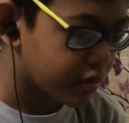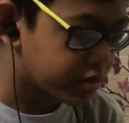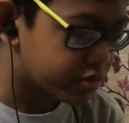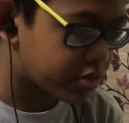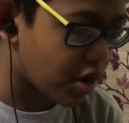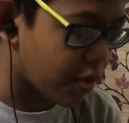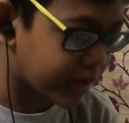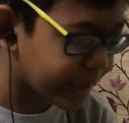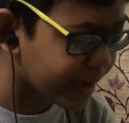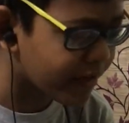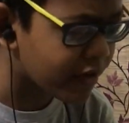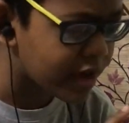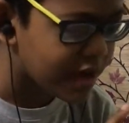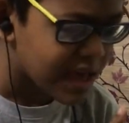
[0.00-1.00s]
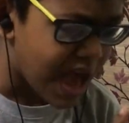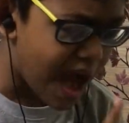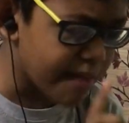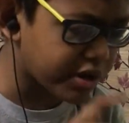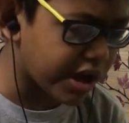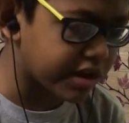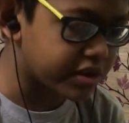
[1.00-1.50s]
So here, I'm
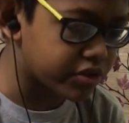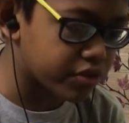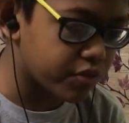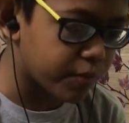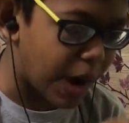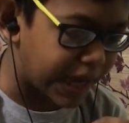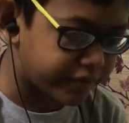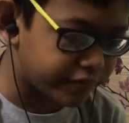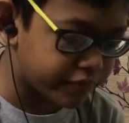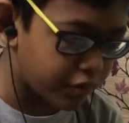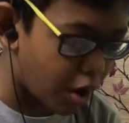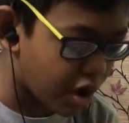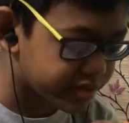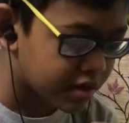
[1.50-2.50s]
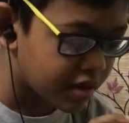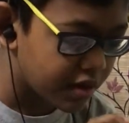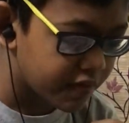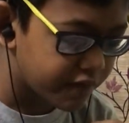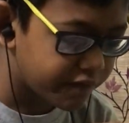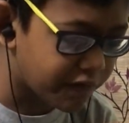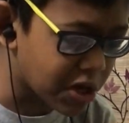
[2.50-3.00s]
going to do white cross.
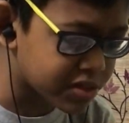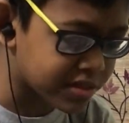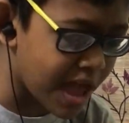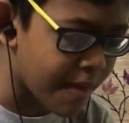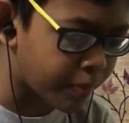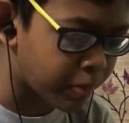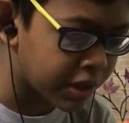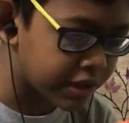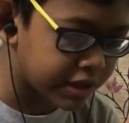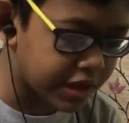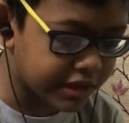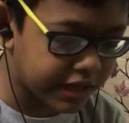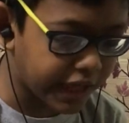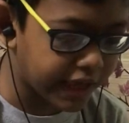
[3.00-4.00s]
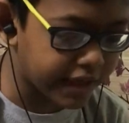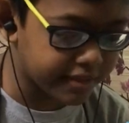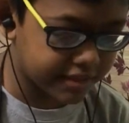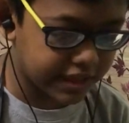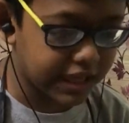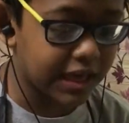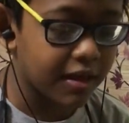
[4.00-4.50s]
First step, the
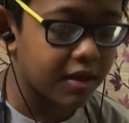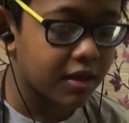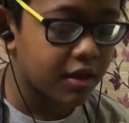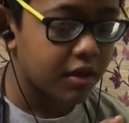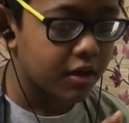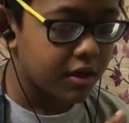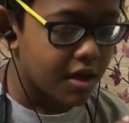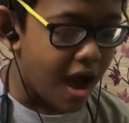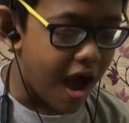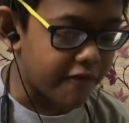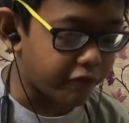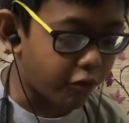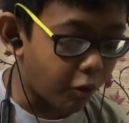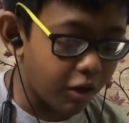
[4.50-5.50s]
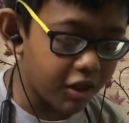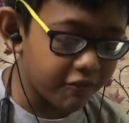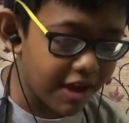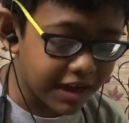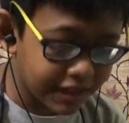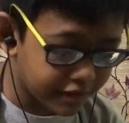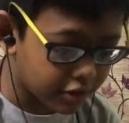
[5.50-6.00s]
daisy. I've
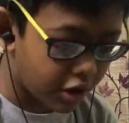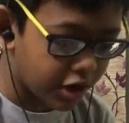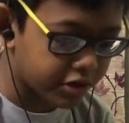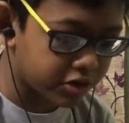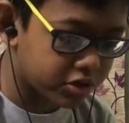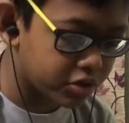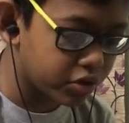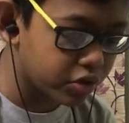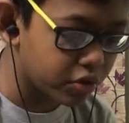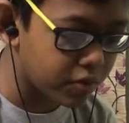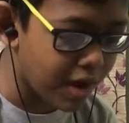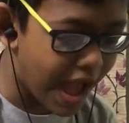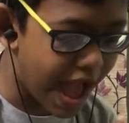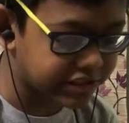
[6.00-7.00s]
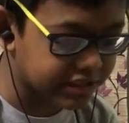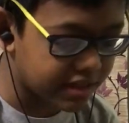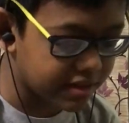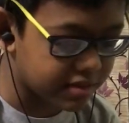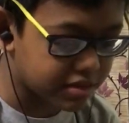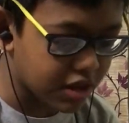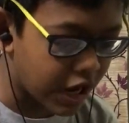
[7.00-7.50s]
already gone 2
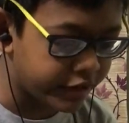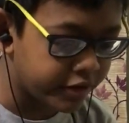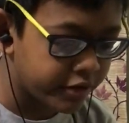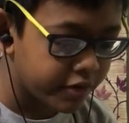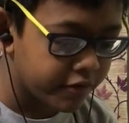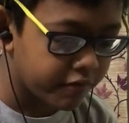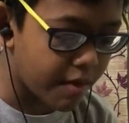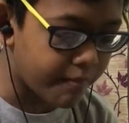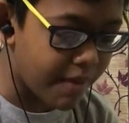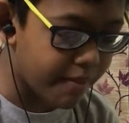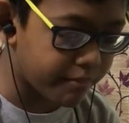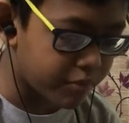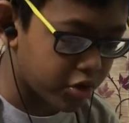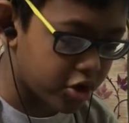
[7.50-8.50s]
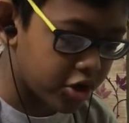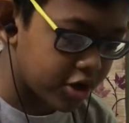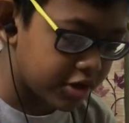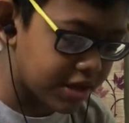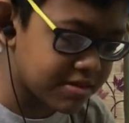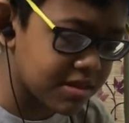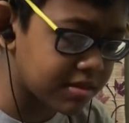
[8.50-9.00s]
edges done. Remember,
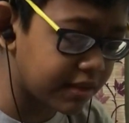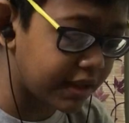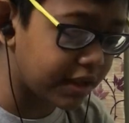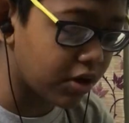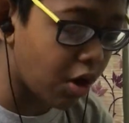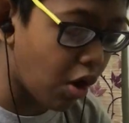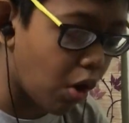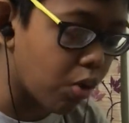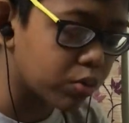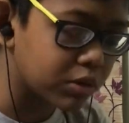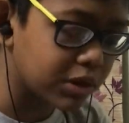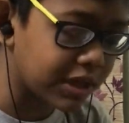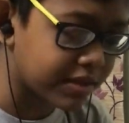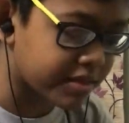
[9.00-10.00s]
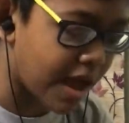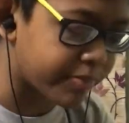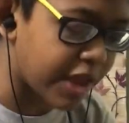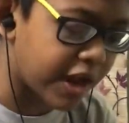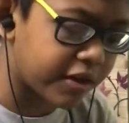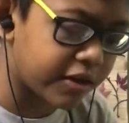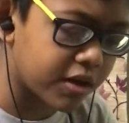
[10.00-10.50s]
this is the only step
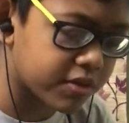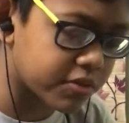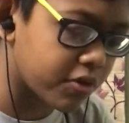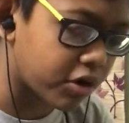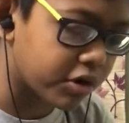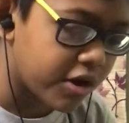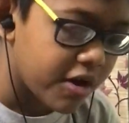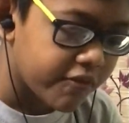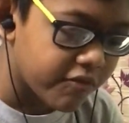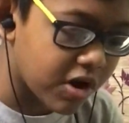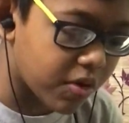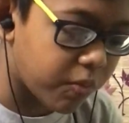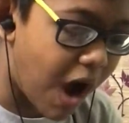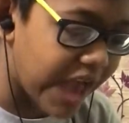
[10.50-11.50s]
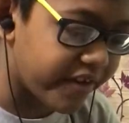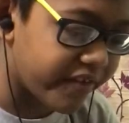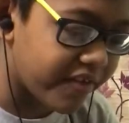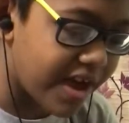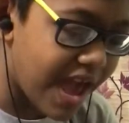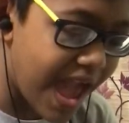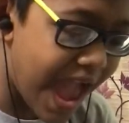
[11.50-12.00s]
that does not require
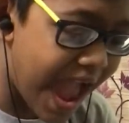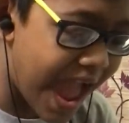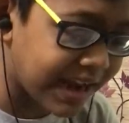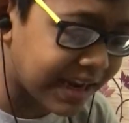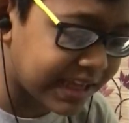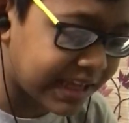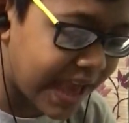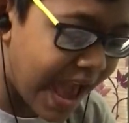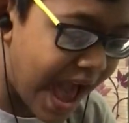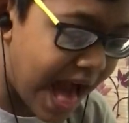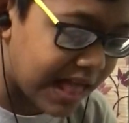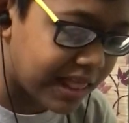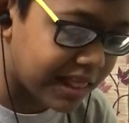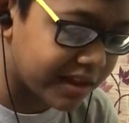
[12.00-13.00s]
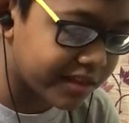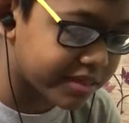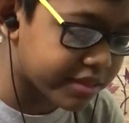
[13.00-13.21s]
any algs.